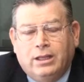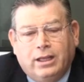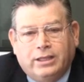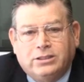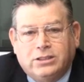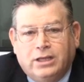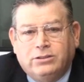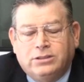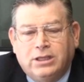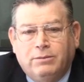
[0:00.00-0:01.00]
in the
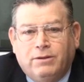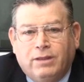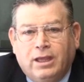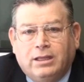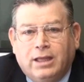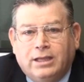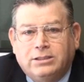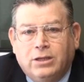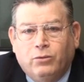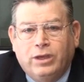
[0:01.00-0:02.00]
legislature seem to think
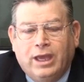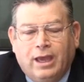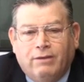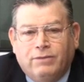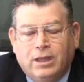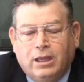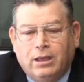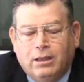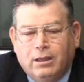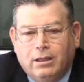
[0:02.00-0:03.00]
that we have
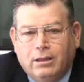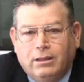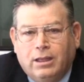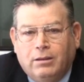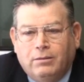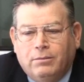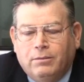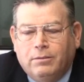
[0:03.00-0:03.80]
the